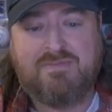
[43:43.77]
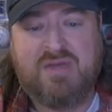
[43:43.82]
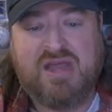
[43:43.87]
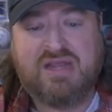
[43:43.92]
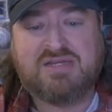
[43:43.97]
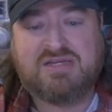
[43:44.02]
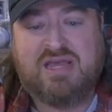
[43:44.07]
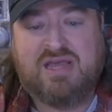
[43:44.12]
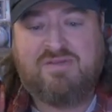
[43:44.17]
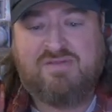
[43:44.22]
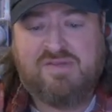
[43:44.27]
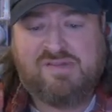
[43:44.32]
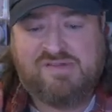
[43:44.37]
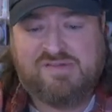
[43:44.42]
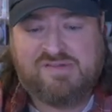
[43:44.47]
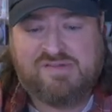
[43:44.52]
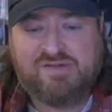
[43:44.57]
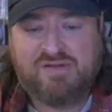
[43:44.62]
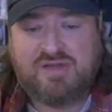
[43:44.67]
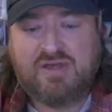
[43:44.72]
Mike
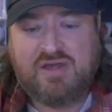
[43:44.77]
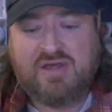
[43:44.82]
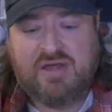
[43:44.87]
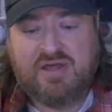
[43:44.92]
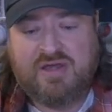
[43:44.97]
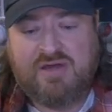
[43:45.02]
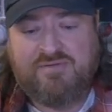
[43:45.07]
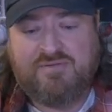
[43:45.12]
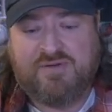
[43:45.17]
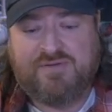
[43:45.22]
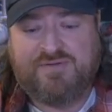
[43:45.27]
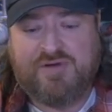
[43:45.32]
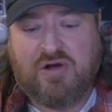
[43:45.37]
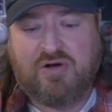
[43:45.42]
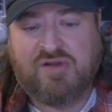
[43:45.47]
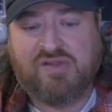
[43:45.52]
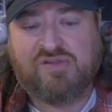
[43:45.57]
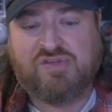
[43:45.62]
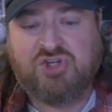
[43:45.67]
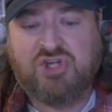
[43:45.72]
Davis, for the Falcons.